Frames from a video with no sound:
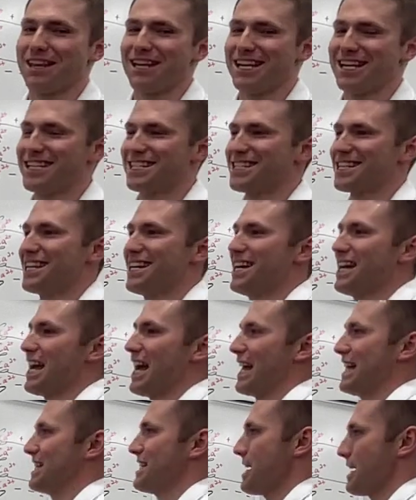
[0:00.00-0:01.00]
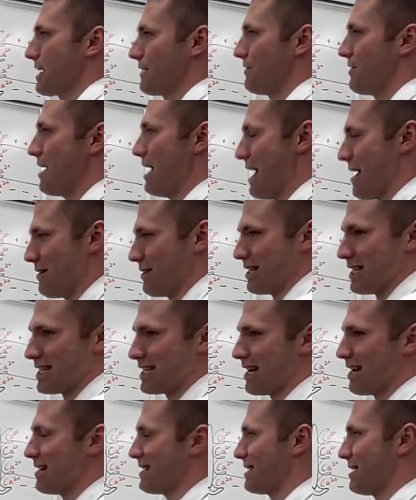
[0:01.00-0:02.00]
this, and second of all, how the
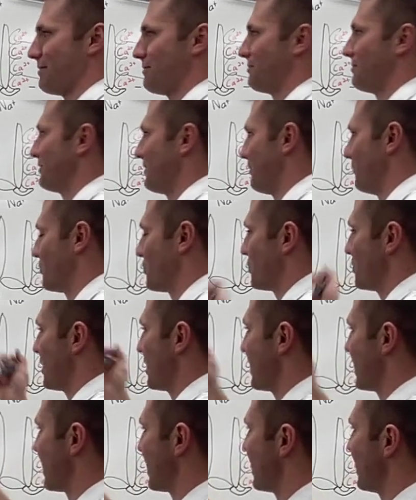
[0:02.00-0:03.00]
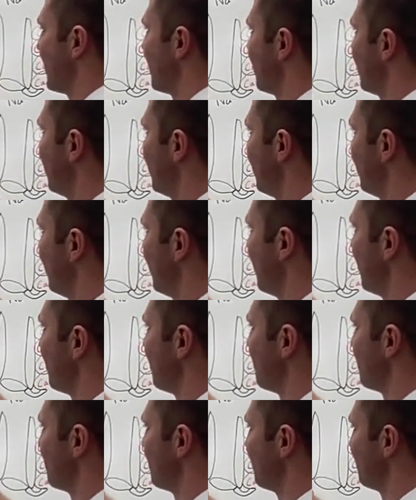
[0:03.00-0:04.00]
cells have created
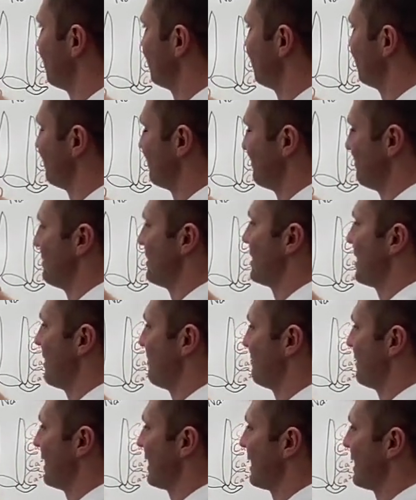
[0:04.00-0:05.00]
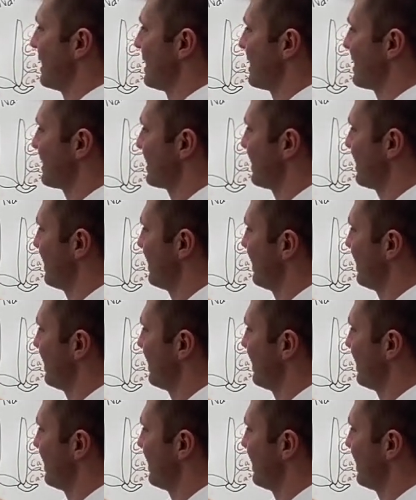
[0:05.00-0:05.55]
and become like this.